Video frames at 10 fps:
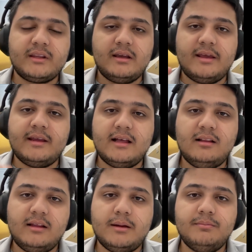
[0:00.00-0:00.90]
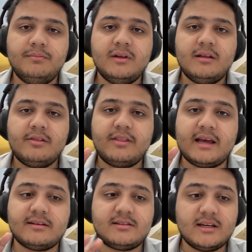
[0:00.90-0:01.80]
An LLM
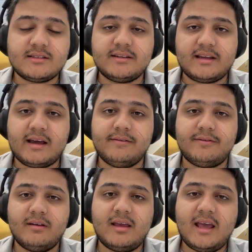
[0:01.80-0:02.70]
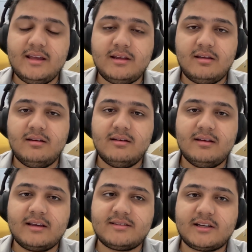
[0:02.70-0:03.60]
that doesn't have any
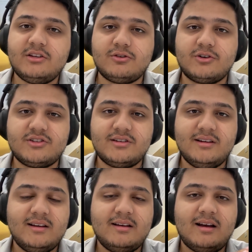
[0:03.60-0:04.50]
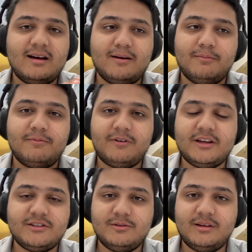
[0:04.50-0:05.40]
ExecuTorch
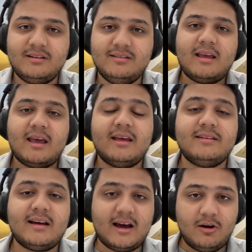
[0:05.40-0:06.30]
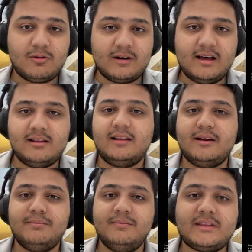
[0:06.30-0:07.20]
fine-tuning and our
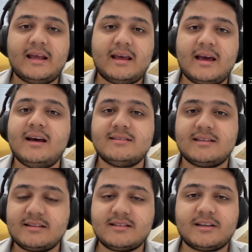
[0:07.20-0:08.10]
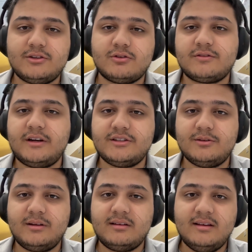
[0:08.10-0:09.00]
LLM that has ExecuTorch
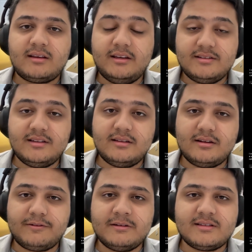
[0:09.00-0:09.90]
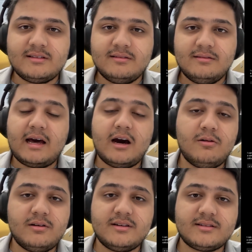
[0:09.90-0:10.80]
fine-tuning. Can you see the difference?
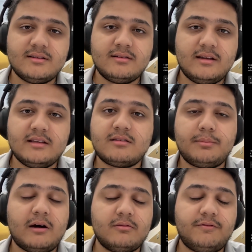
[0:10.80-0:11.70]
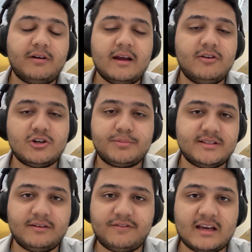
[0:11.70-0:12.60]
Ours is about
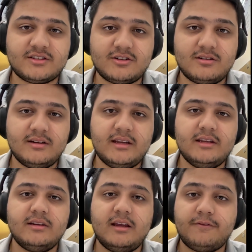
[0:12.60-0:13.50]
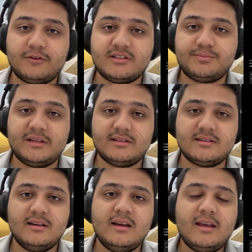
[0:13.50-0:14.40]
500% faster in inference
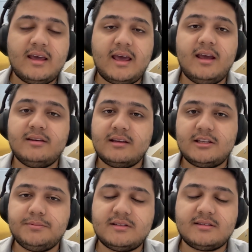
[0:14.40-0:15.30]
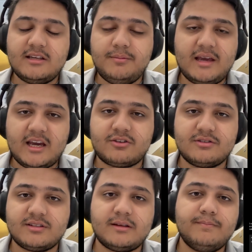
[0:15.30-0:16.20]
speeds, and it keeps the same
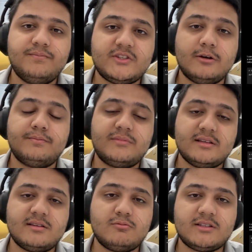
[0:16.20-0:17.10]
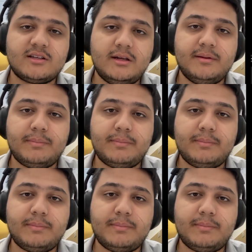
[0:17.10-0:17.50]
accuracy. So this is what's going to be